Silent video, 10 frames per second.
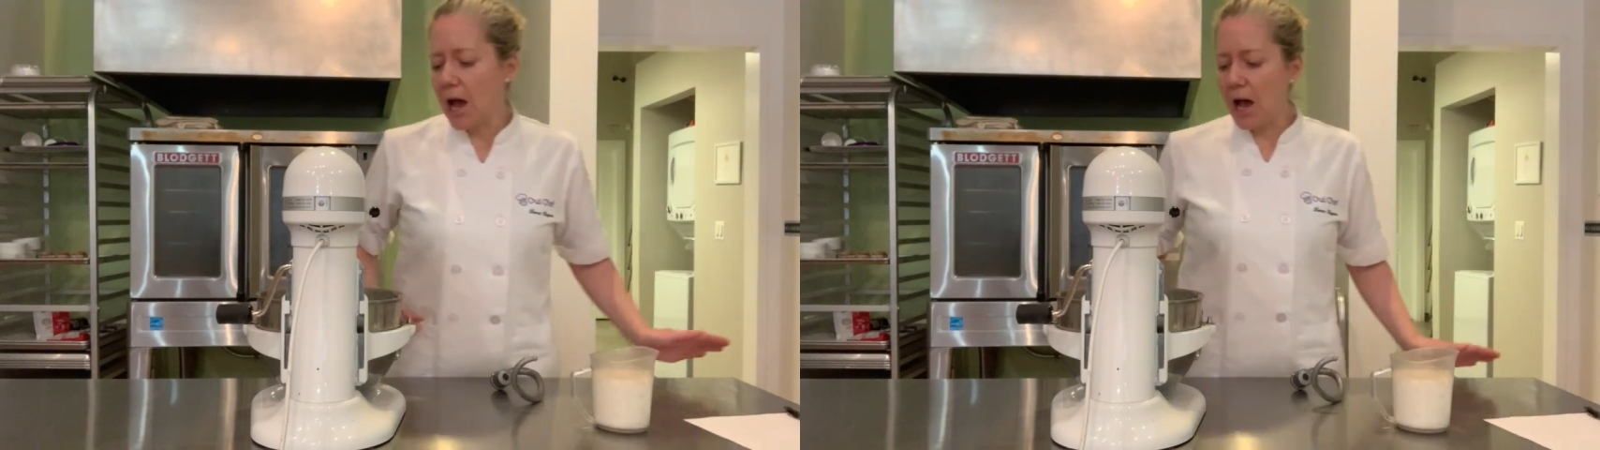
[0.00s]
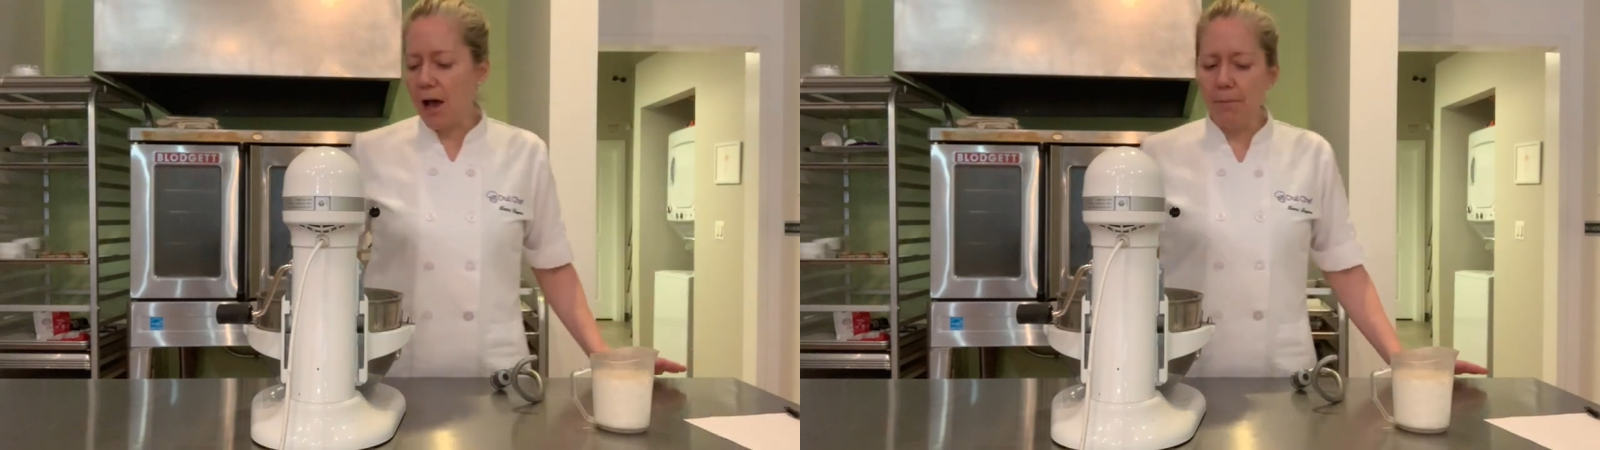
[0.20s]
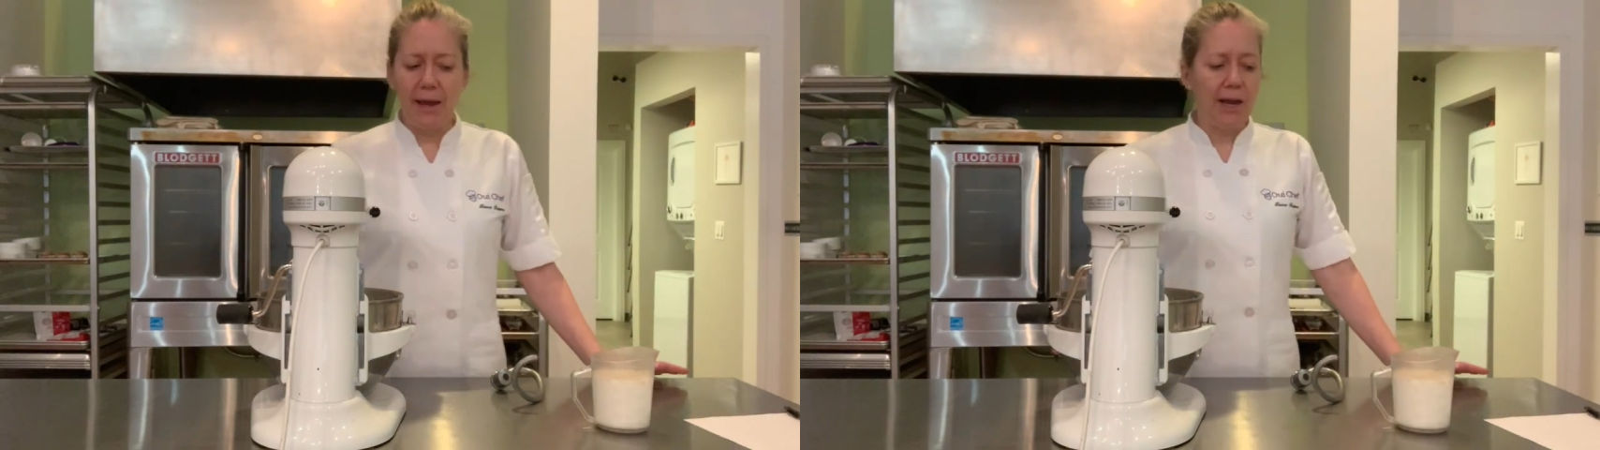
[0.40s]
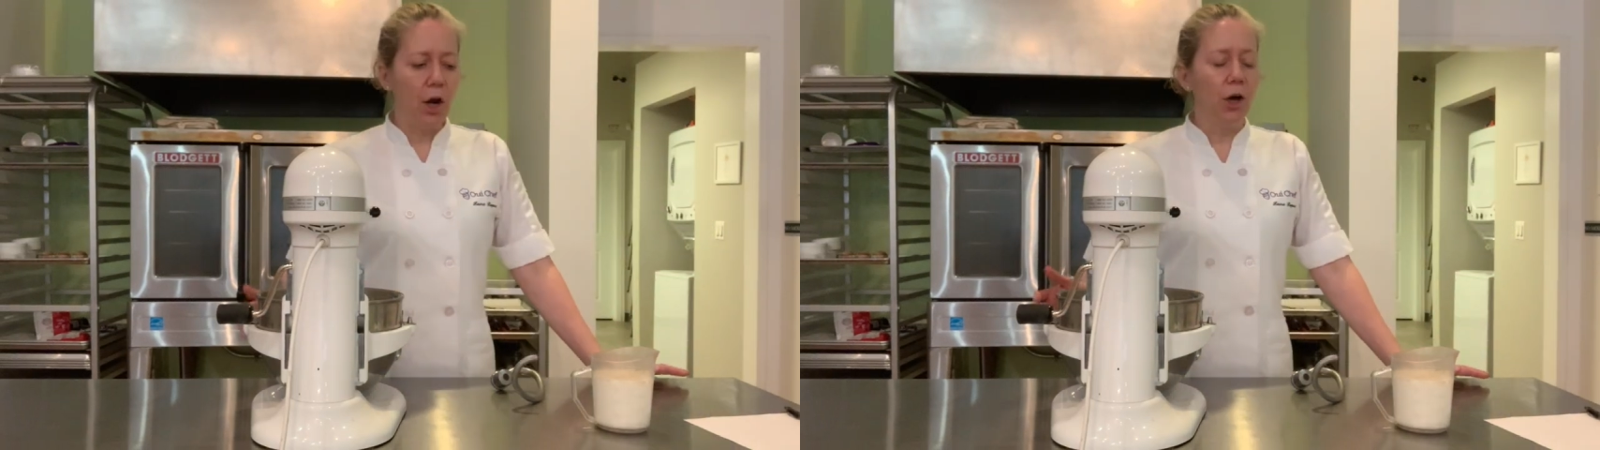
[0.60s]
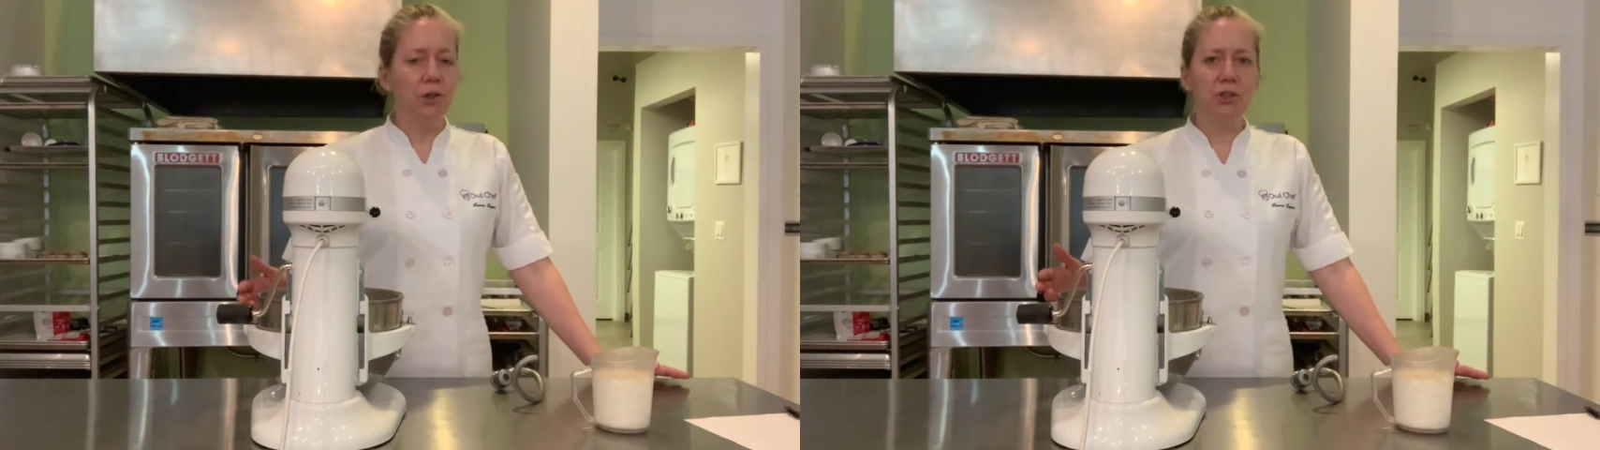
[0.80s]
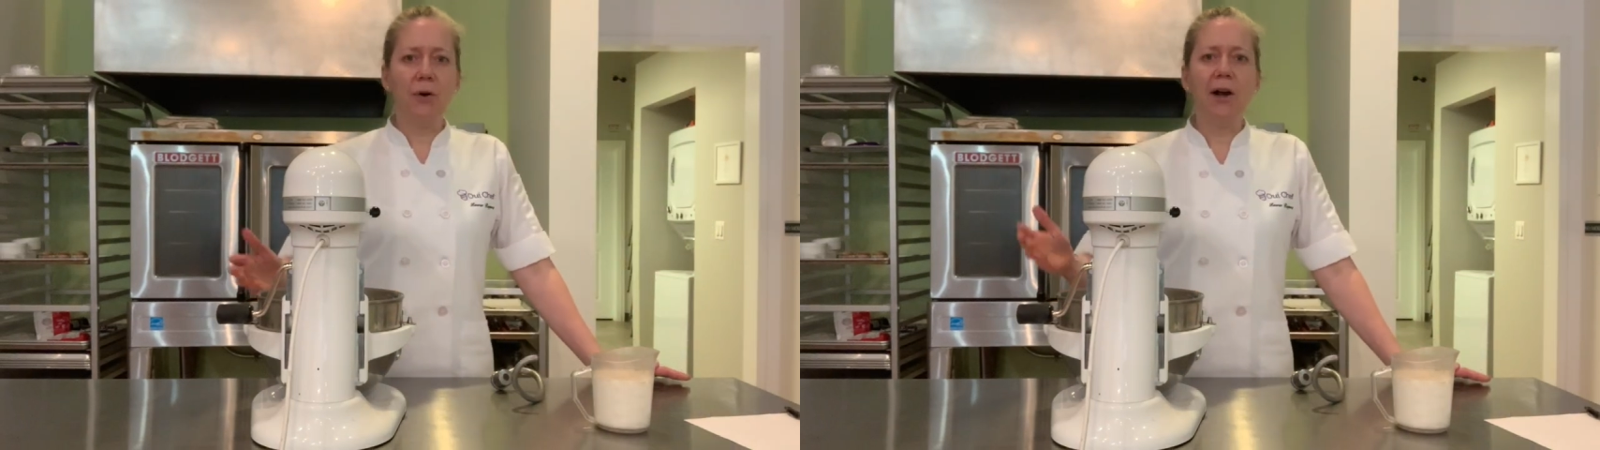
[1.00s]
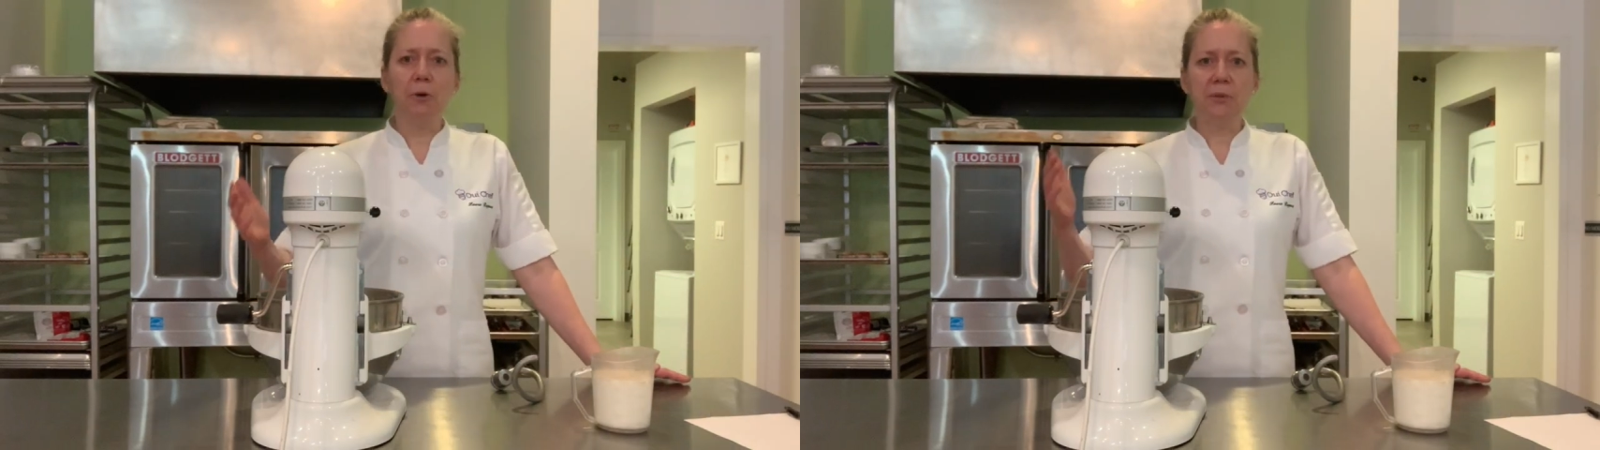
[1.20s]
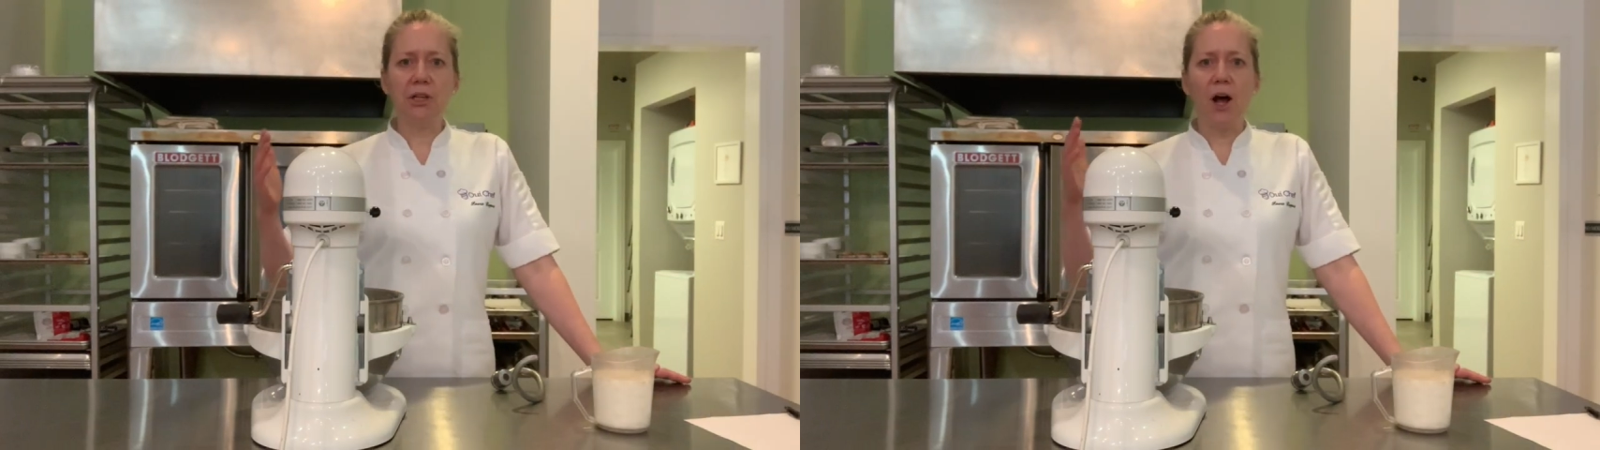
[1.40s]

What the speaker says: It also helps